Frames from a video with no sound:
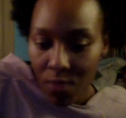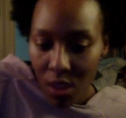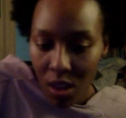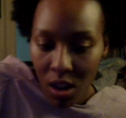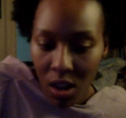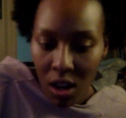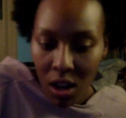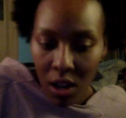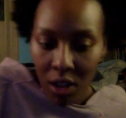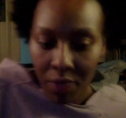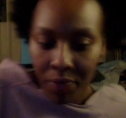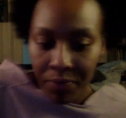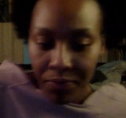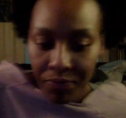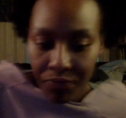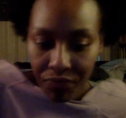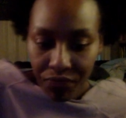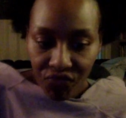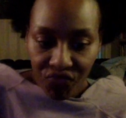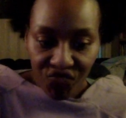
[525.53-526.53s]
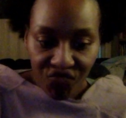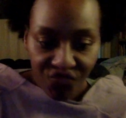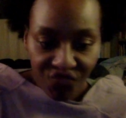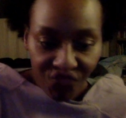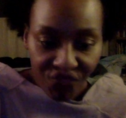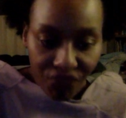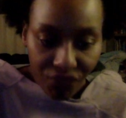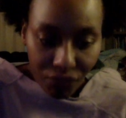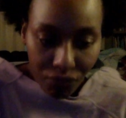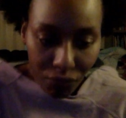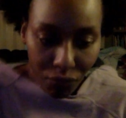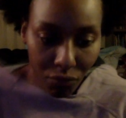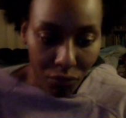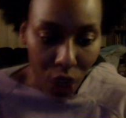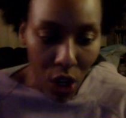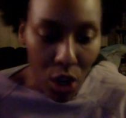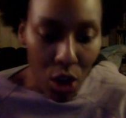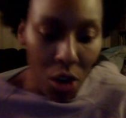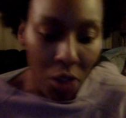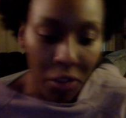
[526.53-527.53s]
Um,
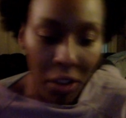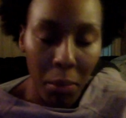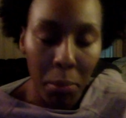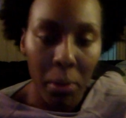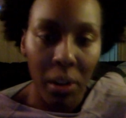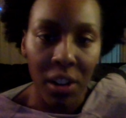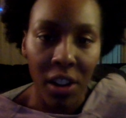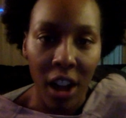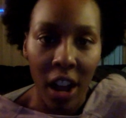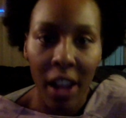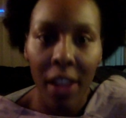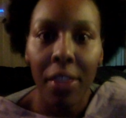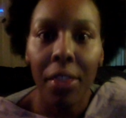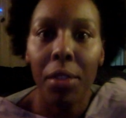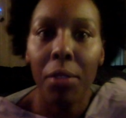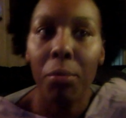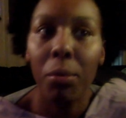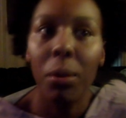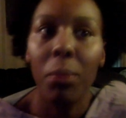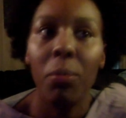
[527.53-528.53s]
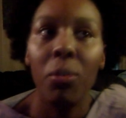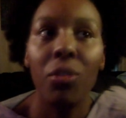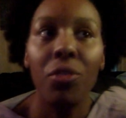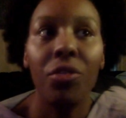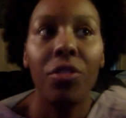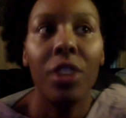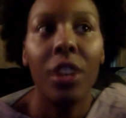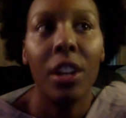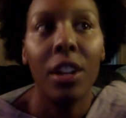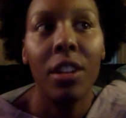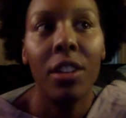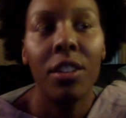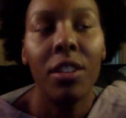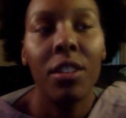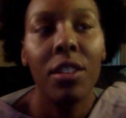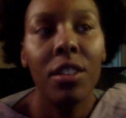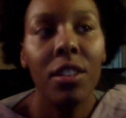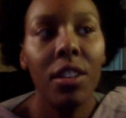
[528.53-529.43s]
November 9th, we moved in,